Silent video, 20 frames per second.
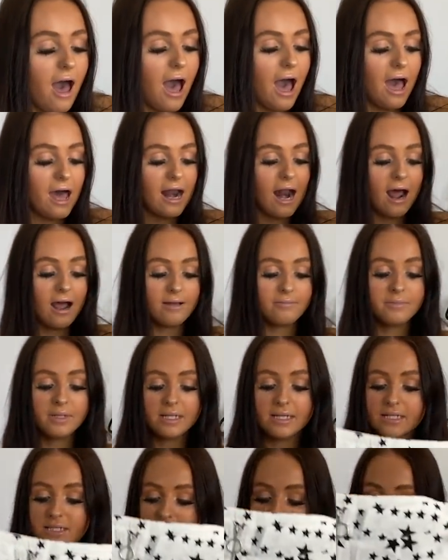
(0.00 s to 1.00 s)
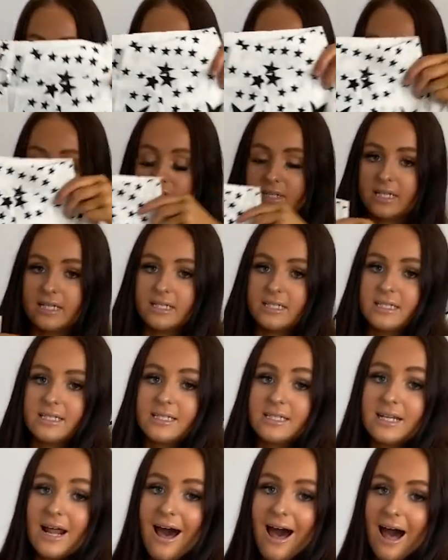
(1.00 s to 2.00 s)
and I'm literally loving
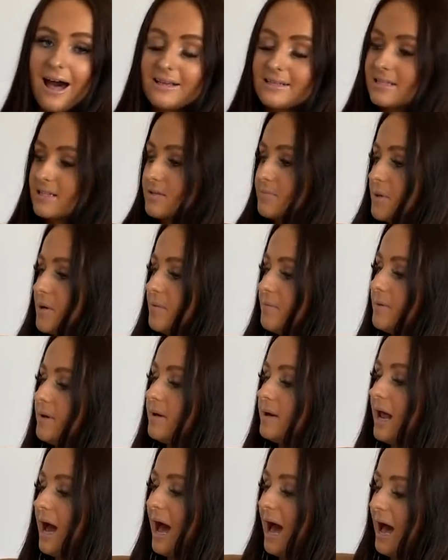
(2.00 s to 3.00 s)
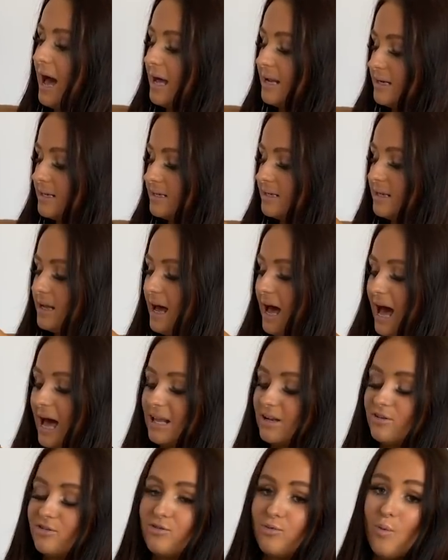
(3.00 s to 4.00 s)
stars at the moment, and I
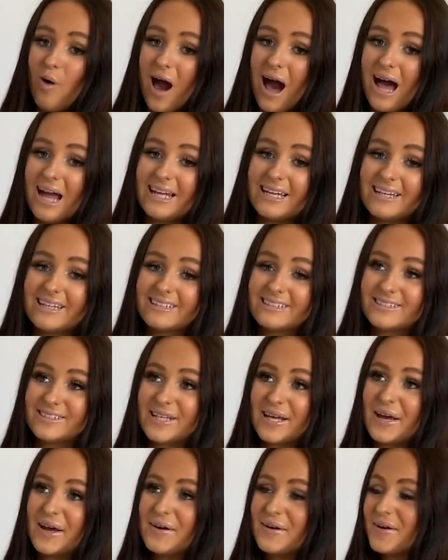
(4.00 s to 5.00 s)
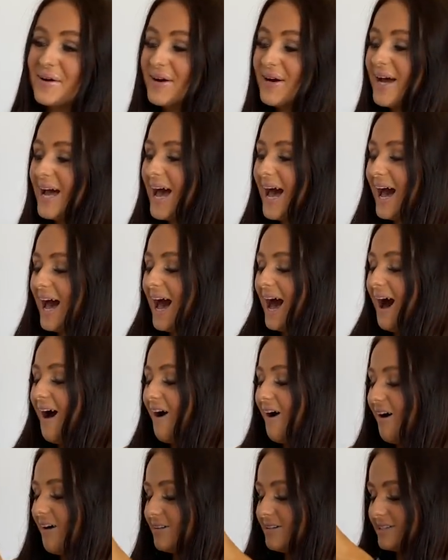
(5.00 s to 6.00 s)
love white, so
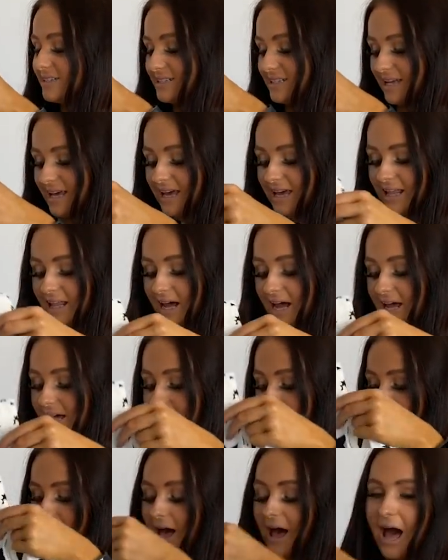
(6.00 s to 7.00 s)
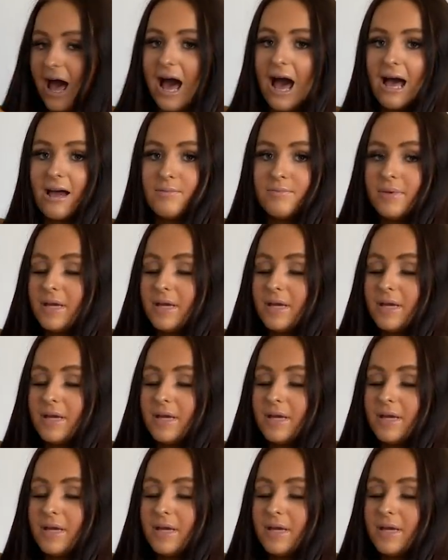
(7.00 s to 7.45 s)
honestly, like, I'm